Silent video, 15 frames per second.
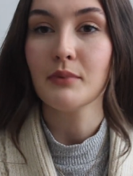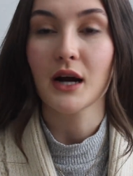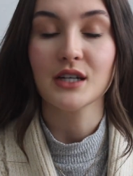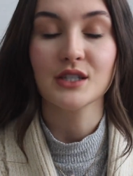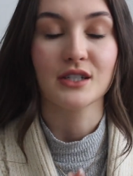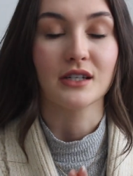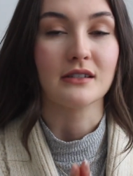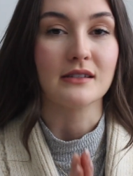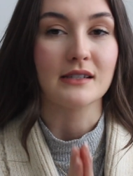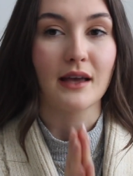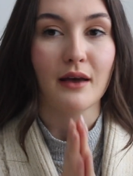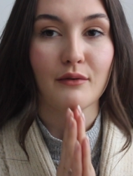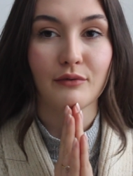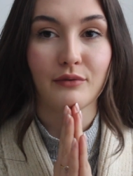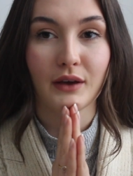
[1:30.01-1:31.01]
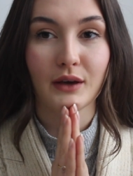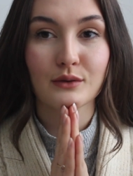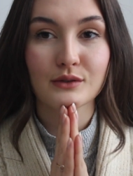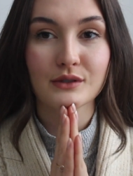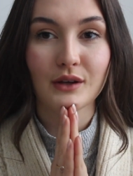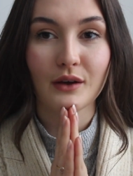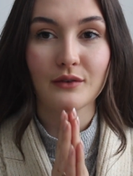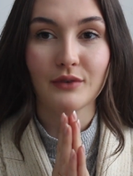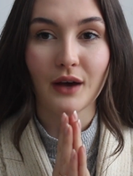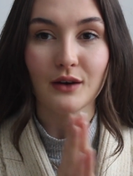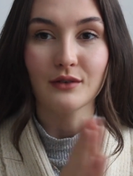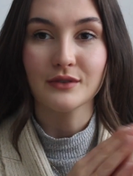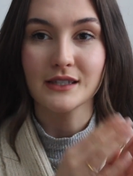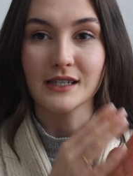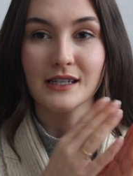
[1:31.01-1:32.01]
impressions it feels so
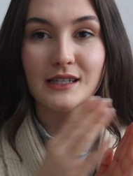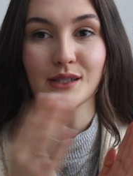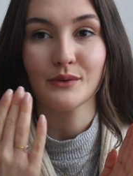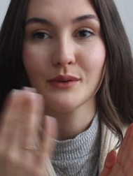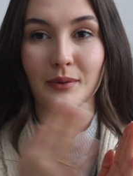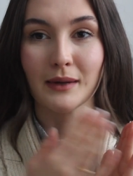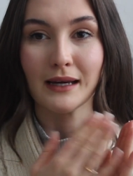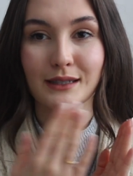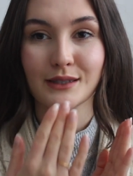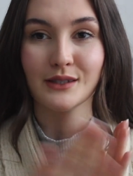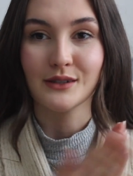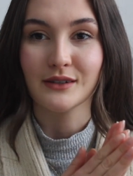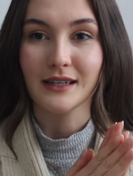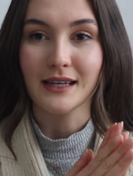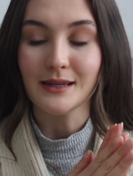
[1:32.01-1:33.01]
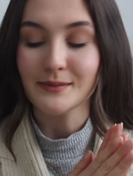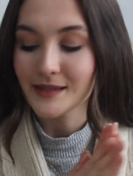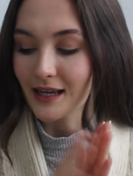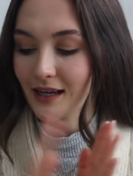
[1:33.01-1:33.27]
velvety to apply to your lips.